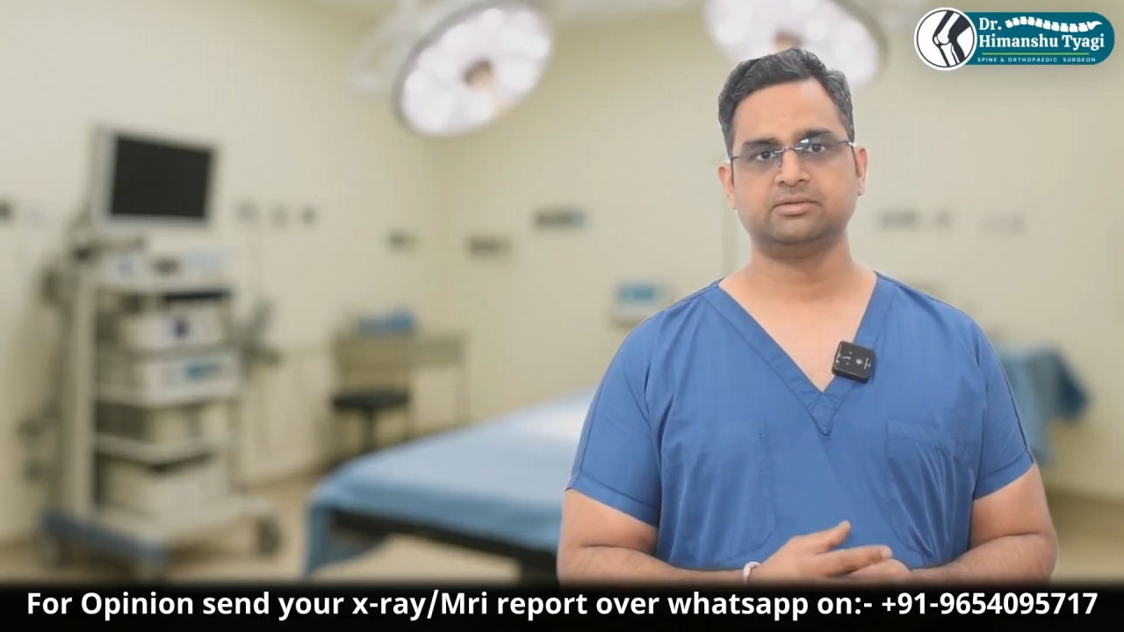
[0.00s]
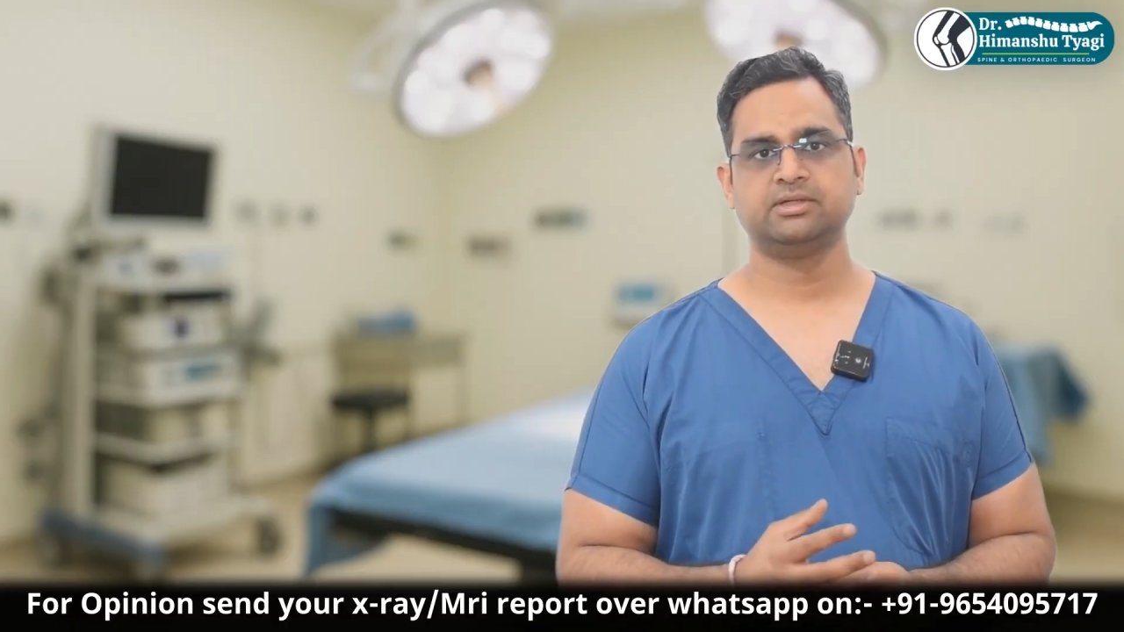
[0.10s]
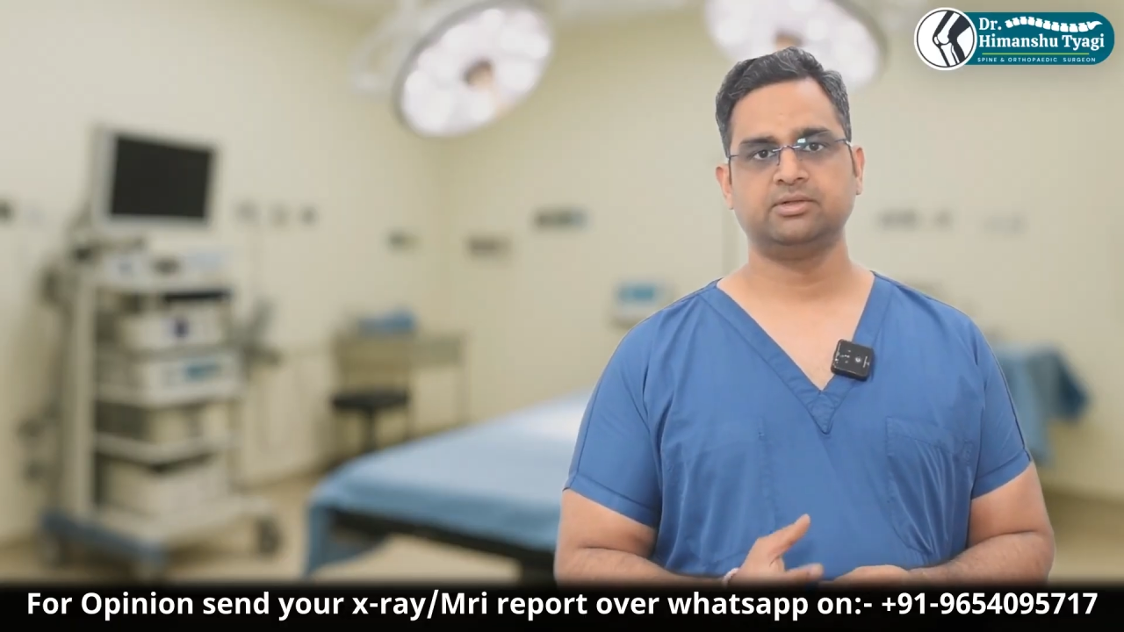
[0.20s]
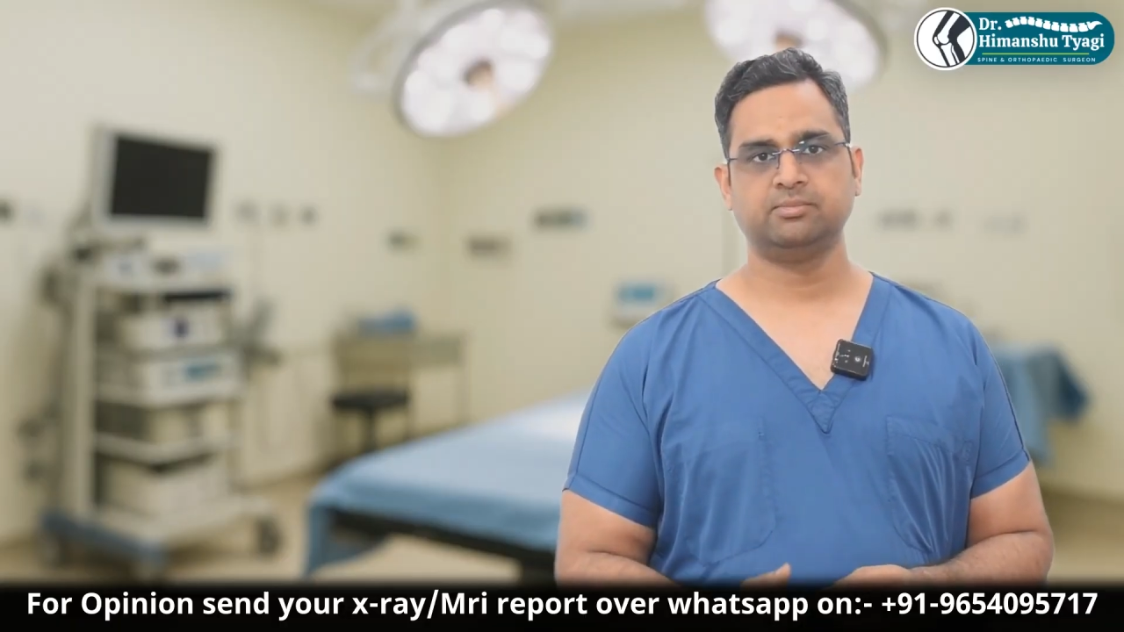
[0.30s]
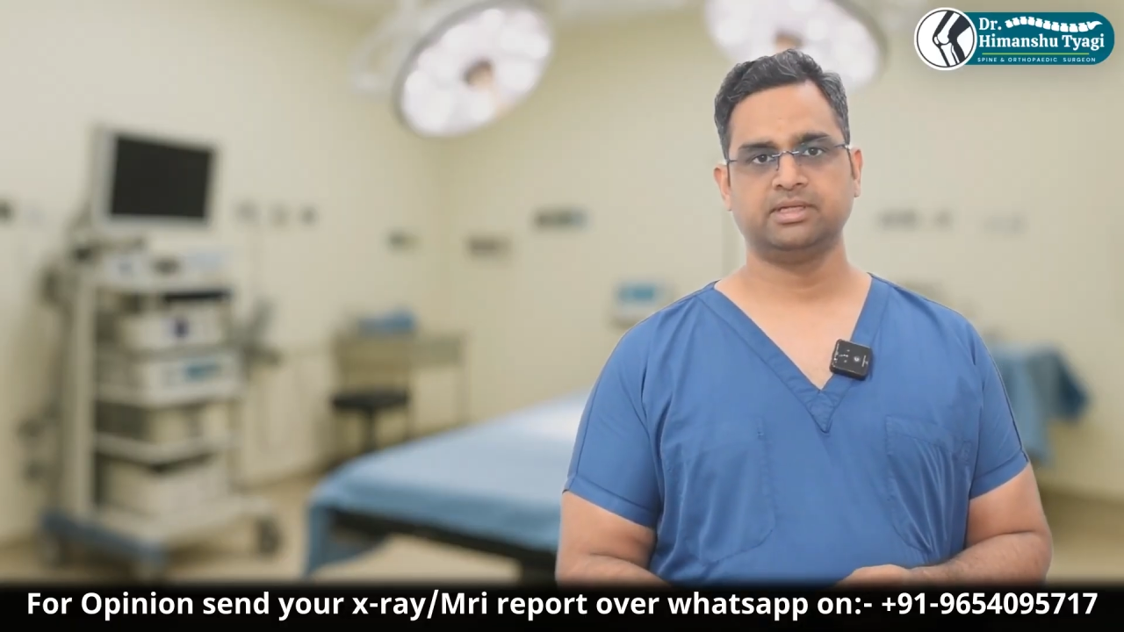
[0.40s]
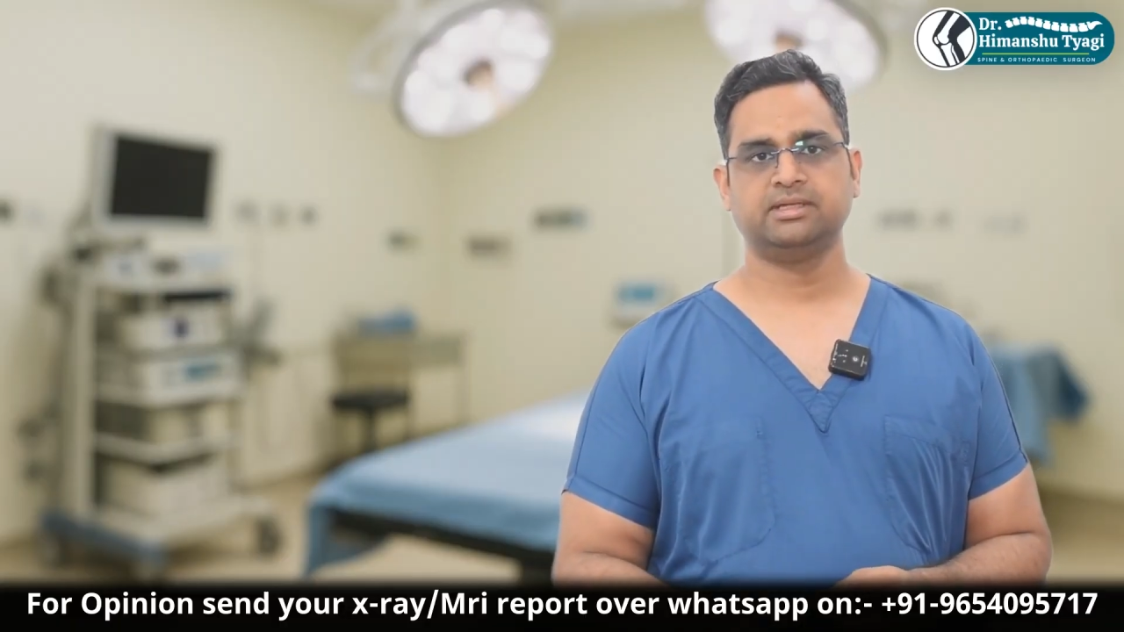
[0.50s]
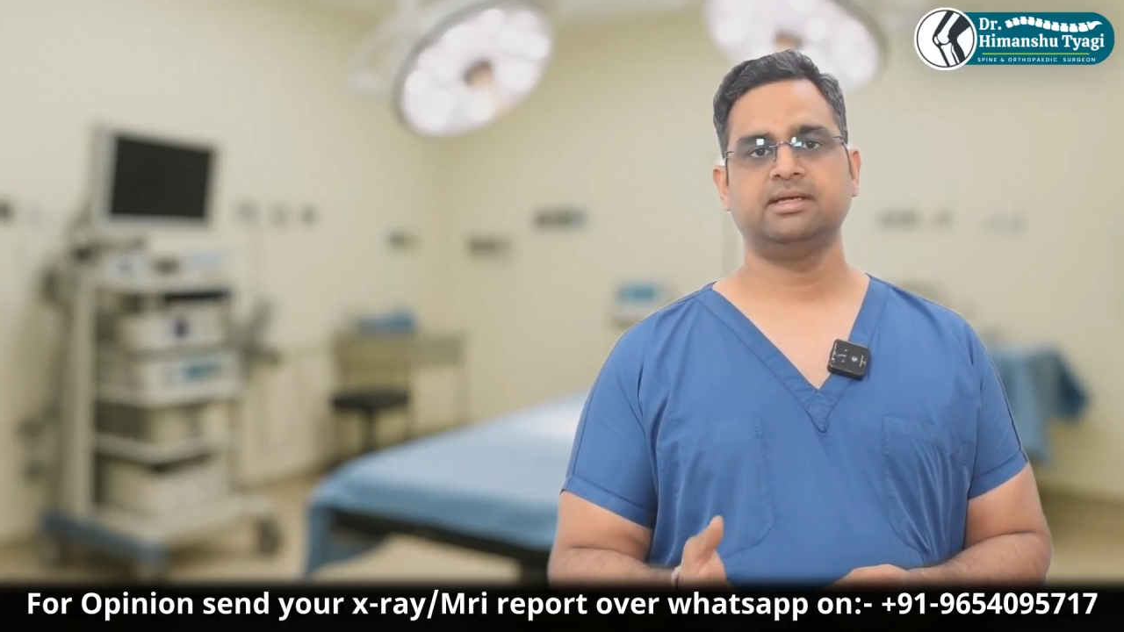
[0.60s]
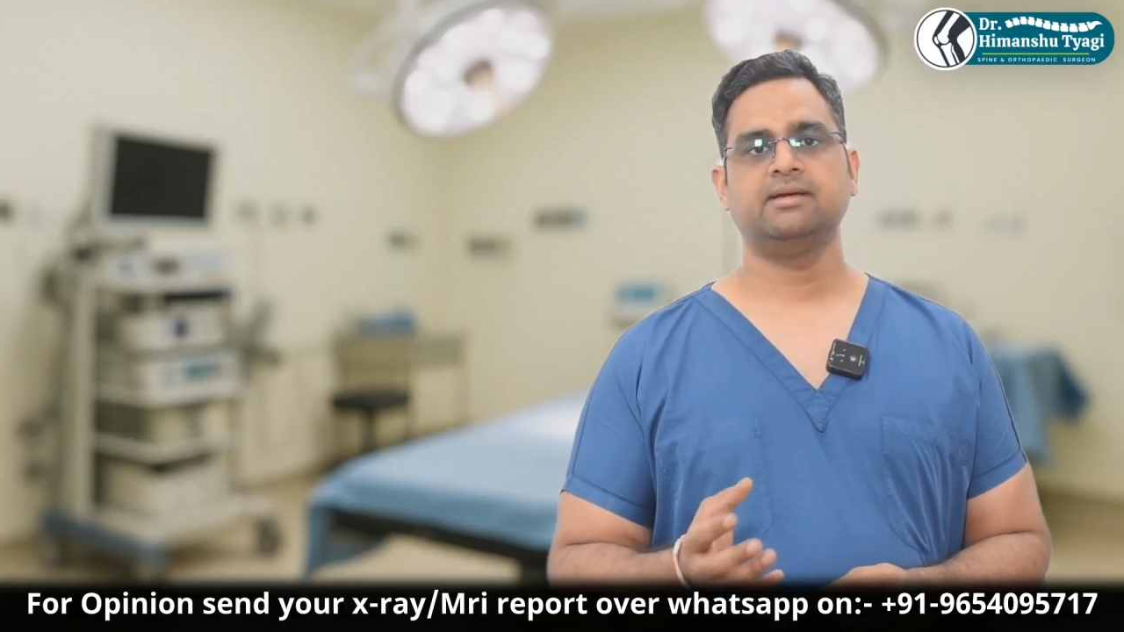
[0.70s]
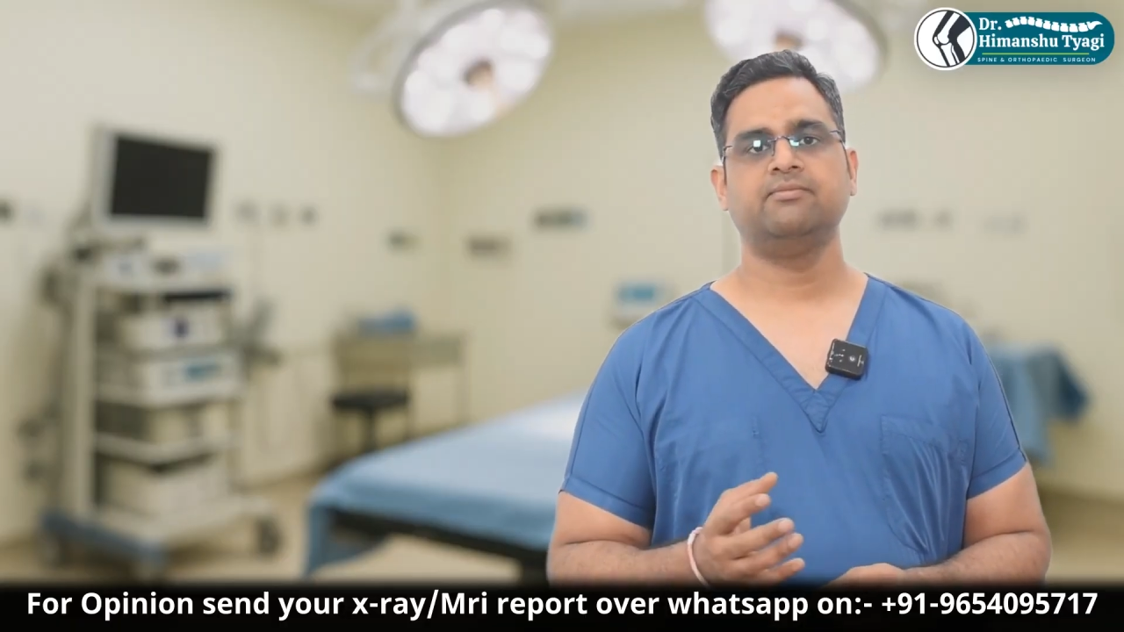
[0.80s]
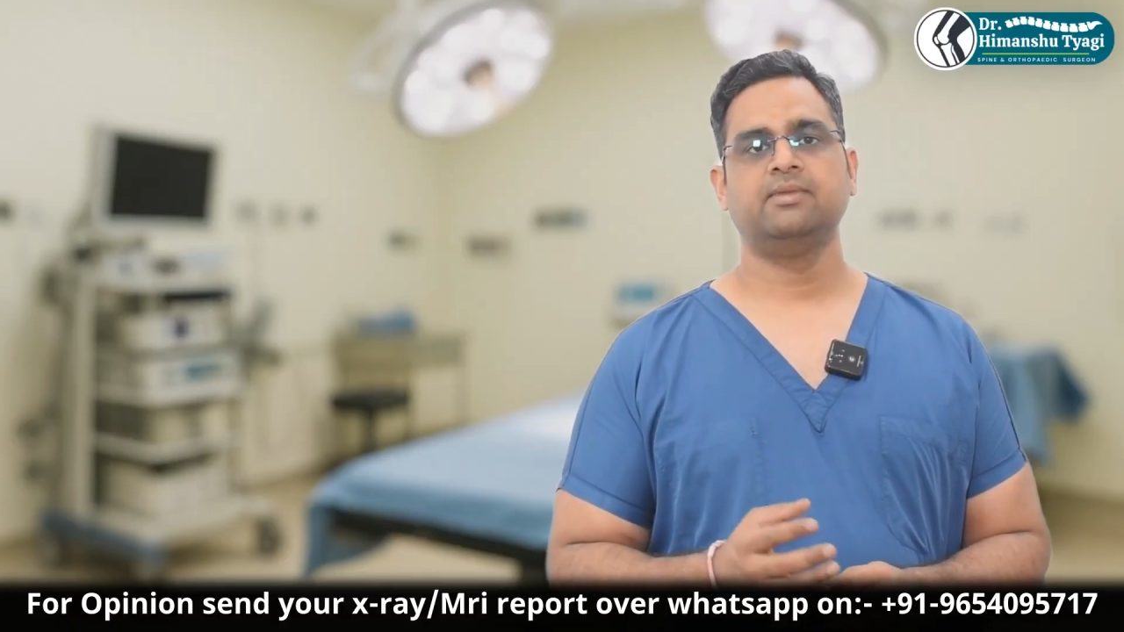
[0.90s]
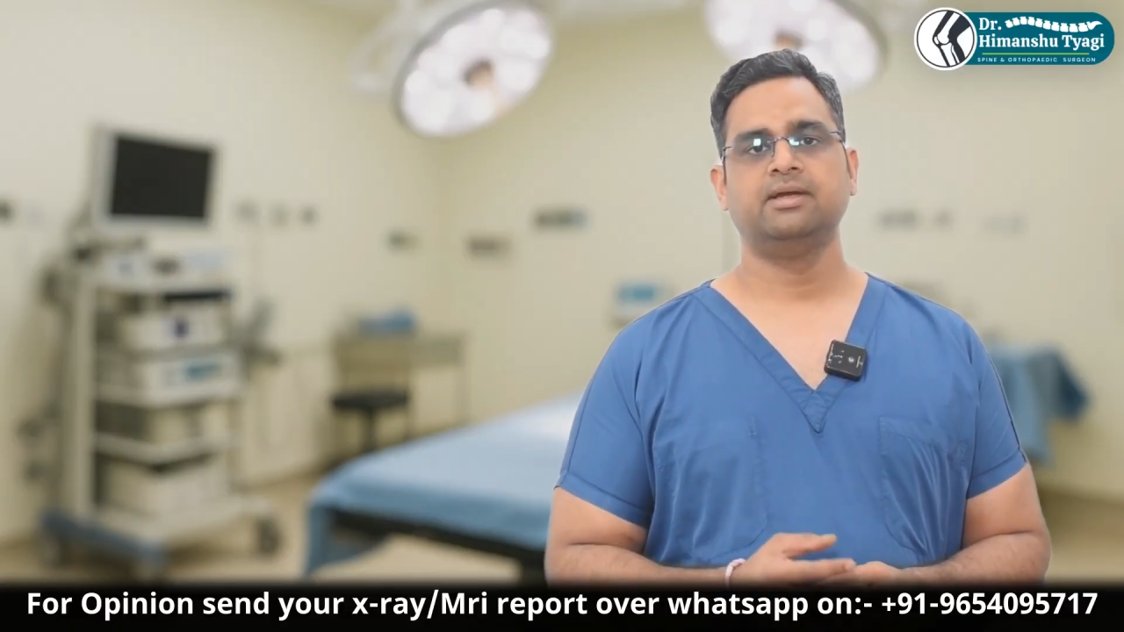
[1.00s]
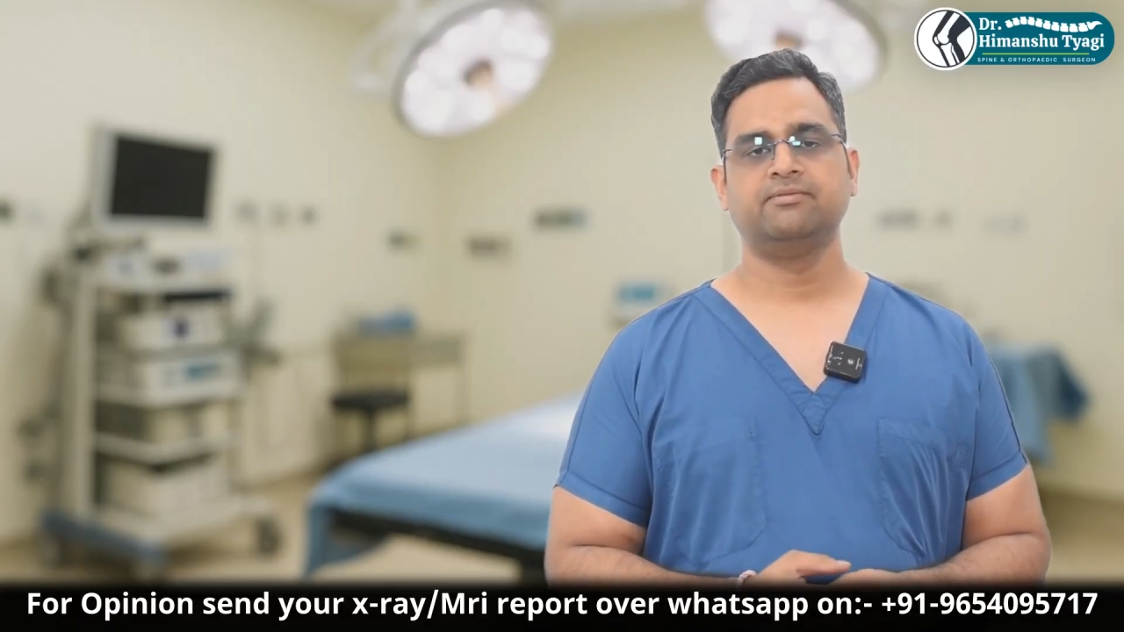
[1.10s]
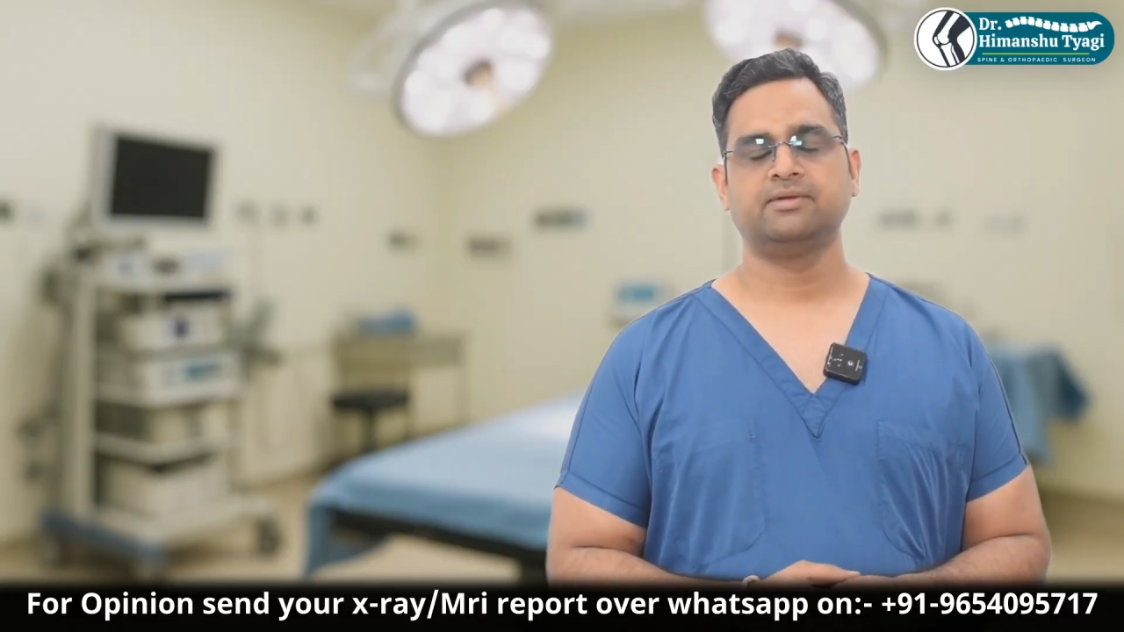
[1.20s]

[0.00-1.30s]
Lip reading: you need to be careful if